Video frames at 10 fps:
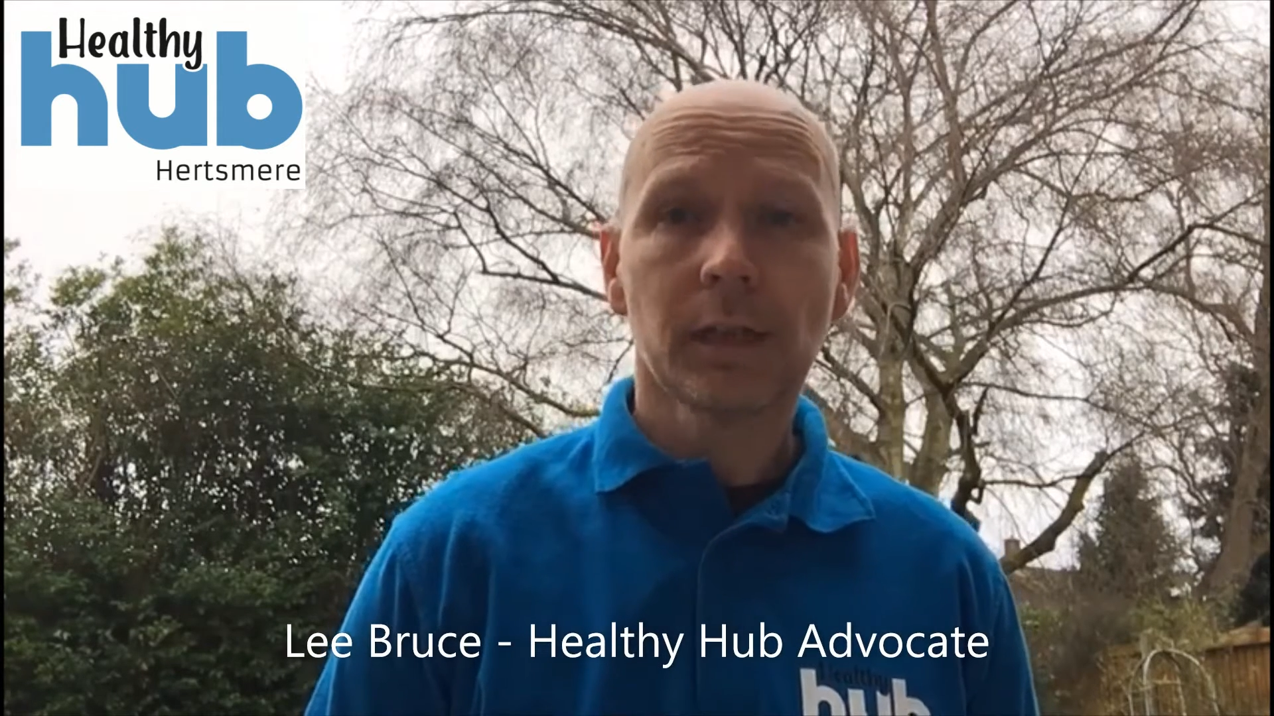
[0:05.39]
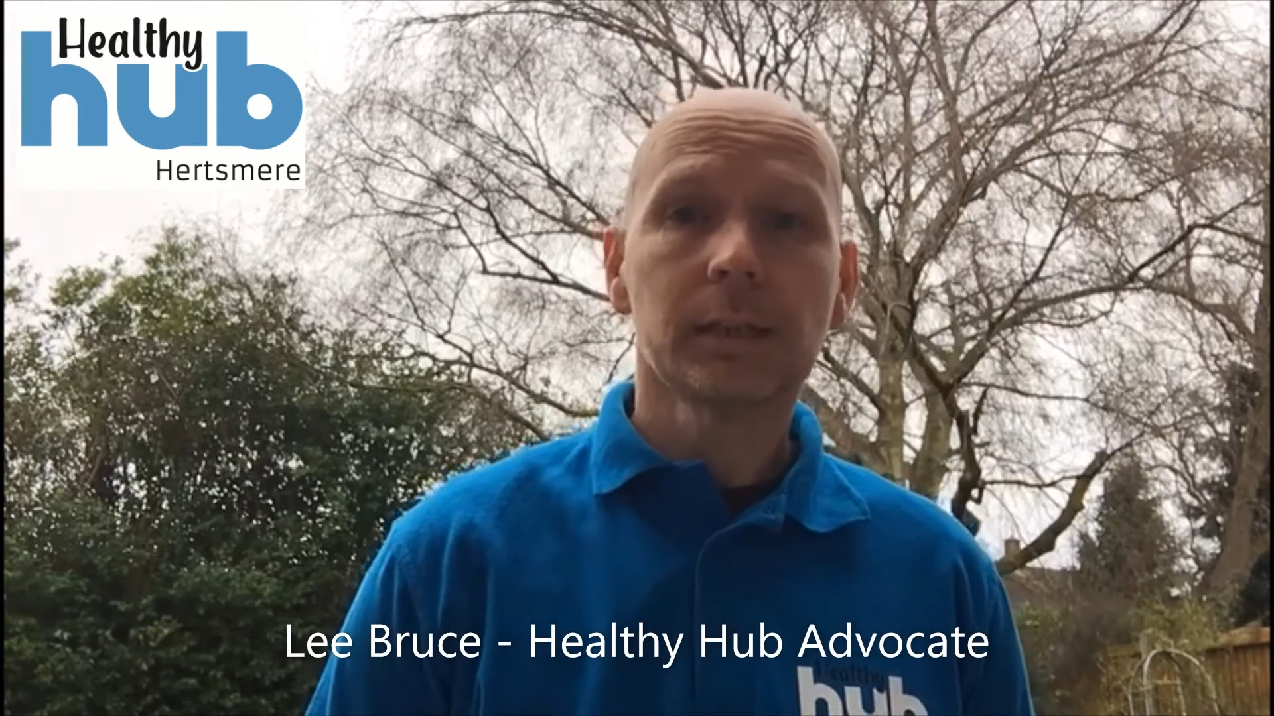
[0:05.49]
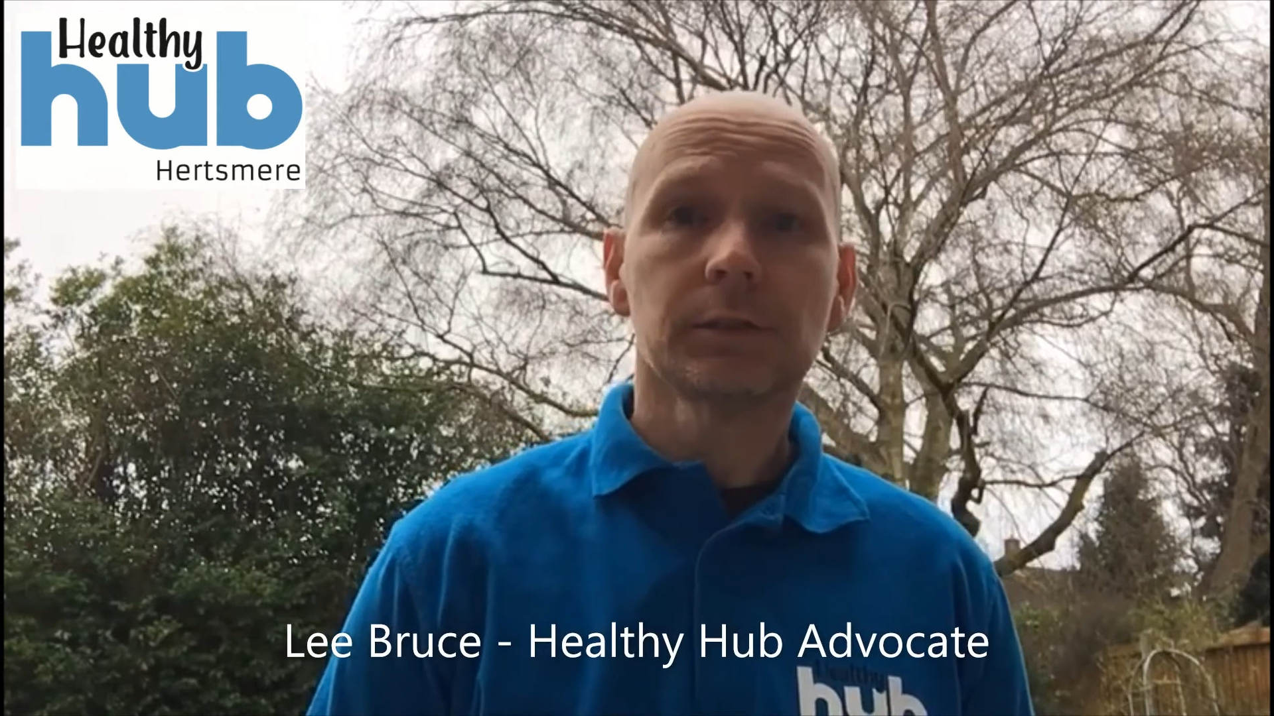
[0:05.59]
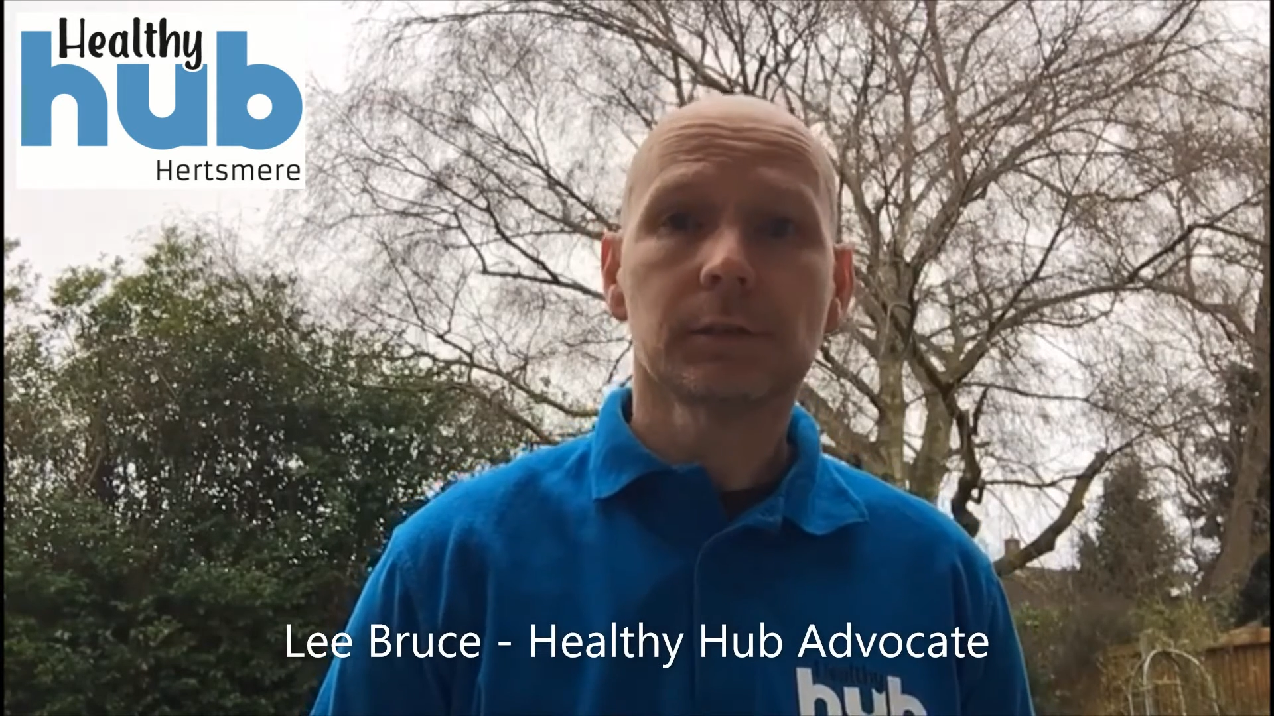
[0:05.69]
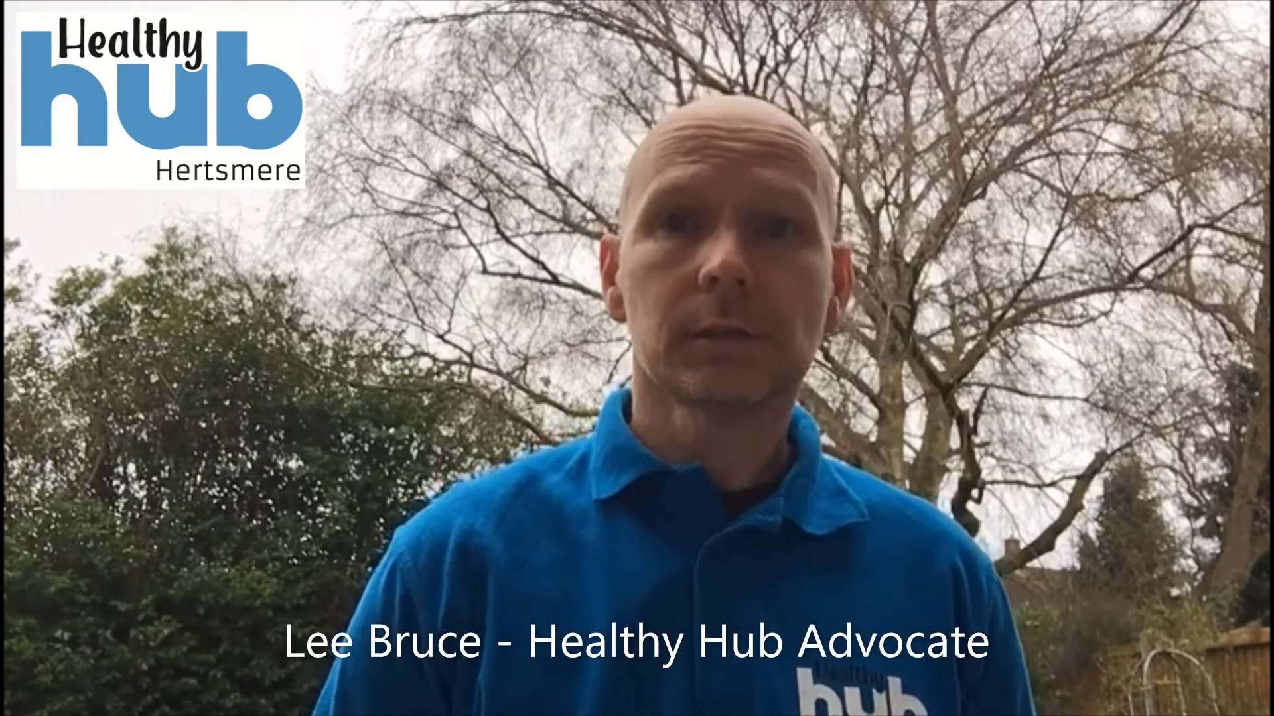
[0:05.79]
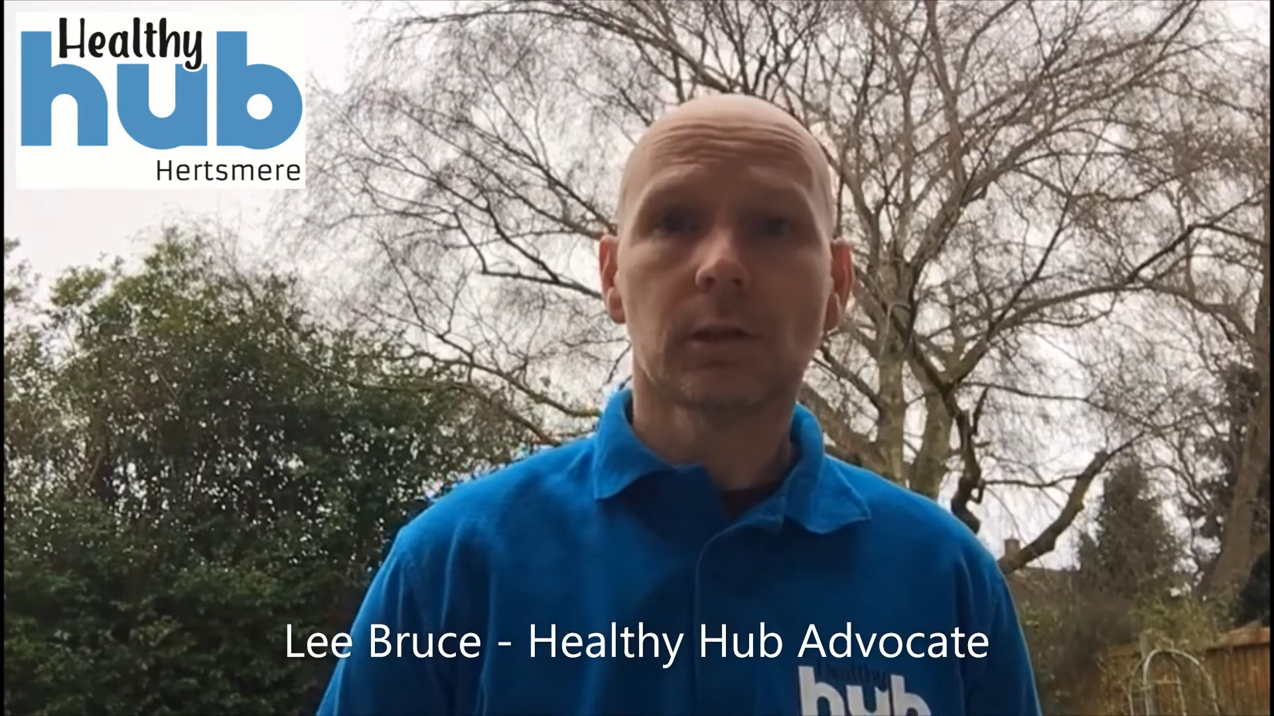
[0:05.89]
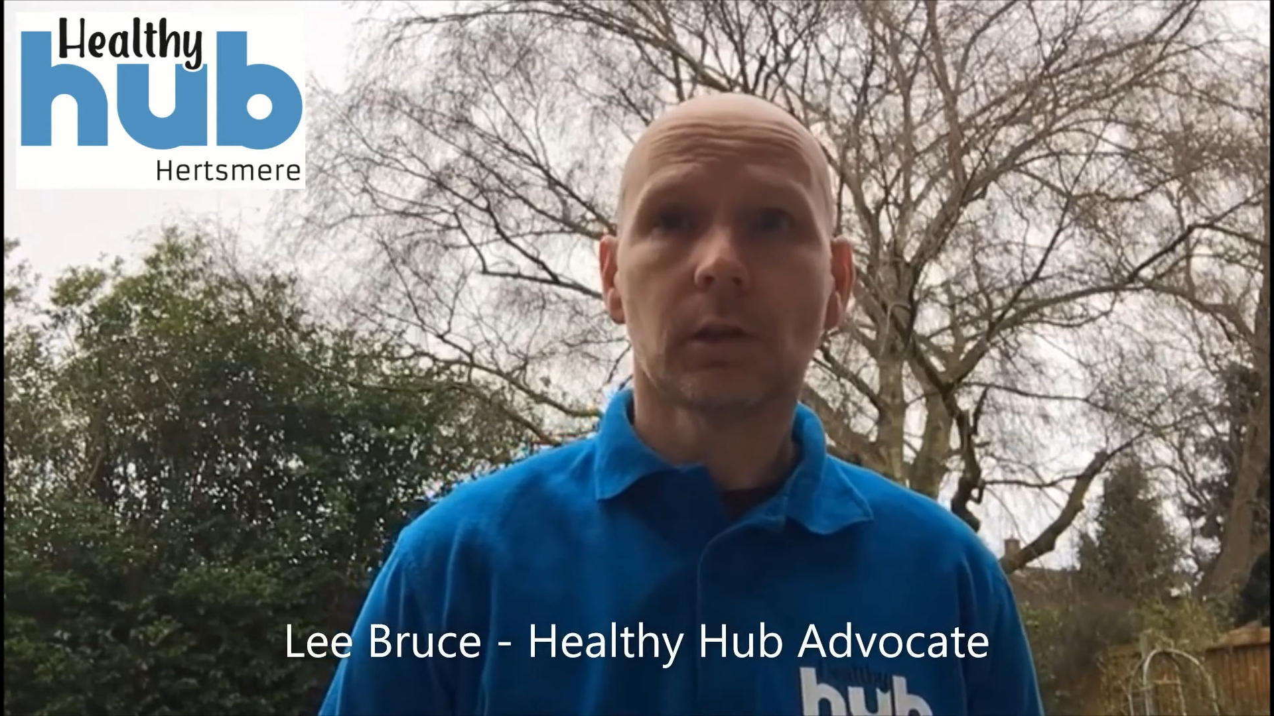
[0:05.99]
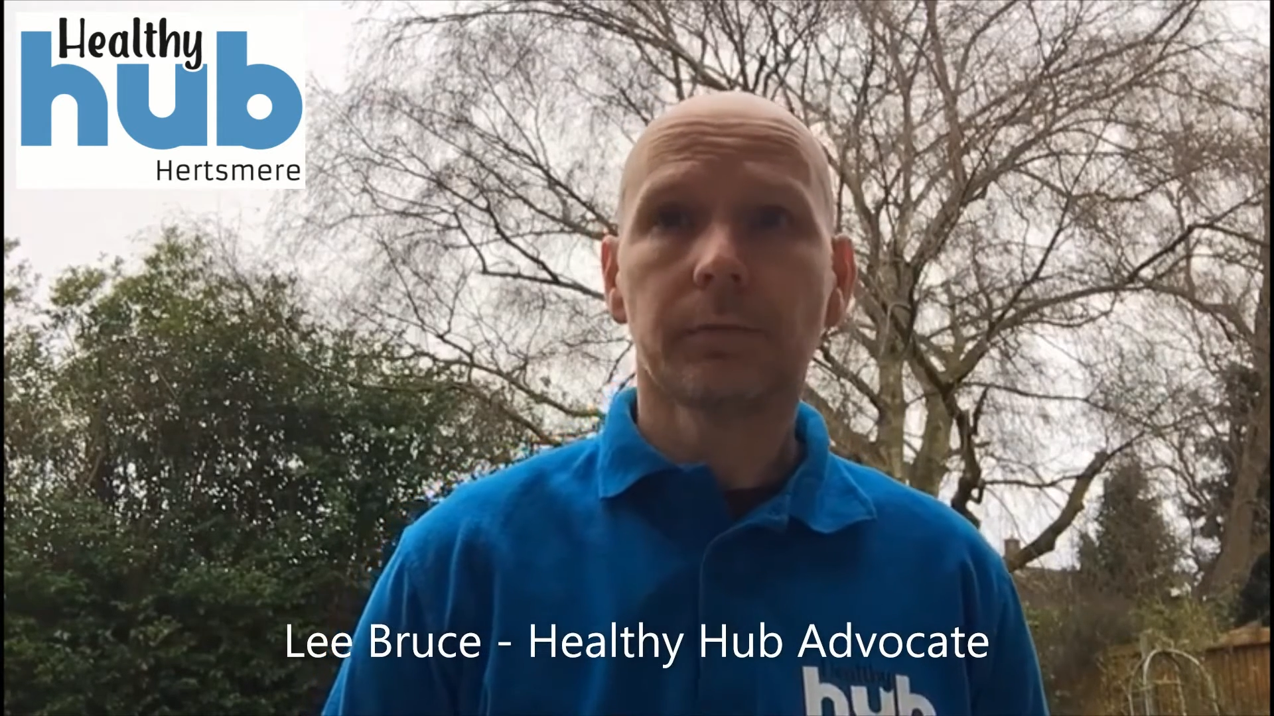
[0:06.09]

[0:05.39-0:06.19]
challenges in